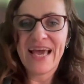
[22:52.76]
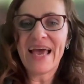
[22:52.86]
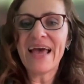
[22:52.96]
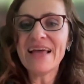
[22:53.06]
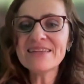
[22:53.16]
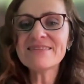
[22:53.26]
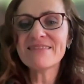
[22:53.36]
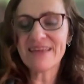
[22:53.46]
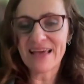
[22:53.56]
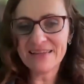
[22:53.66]
And
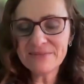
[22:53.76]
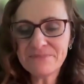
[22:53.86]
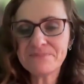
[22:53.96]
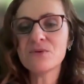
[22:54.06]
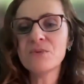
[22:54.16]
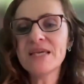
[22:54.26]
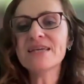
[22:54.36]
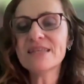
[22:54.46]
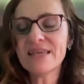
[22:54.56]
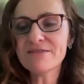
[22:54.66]
then we
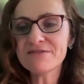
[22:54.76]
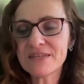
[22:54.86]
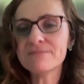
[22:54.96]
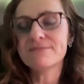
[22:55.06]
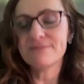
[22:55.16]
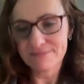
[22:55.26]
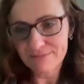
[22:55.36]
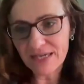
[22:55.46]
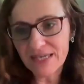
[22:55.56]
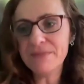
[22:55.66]
can give them,
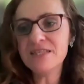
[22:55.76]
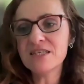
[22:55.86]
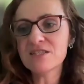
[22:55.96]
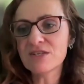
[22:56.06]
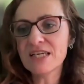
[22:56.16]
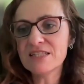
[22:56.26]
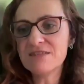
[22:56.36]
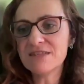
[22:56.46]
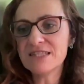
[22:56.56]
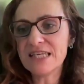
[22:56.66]
by immediate
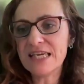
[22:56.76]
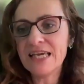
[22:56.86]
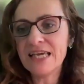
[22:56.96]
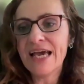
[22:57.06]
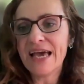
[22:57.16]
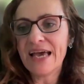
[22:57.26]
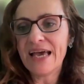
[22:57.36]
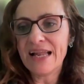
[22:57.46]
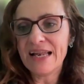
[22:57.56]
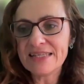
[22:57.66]
creativity,
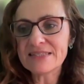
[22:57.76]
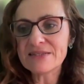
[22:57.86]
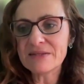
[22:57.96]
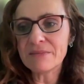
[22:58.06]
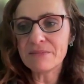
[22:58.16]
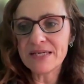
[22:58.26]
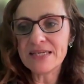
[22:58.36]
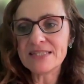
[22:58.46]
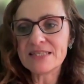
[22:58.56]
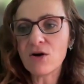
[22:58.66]
a little
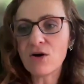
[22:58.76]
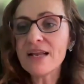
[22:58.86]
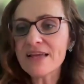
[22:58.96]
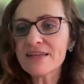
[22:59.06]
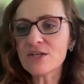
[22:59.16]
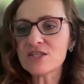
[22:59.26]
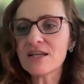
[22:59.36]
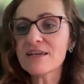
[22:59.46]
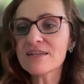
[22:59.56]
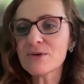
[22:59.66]
bit. Oh, I like the
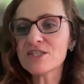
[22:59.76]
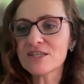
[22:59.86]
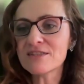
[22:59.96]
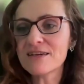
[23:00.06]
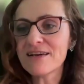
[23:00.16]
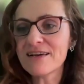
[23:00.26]
question. I like the question.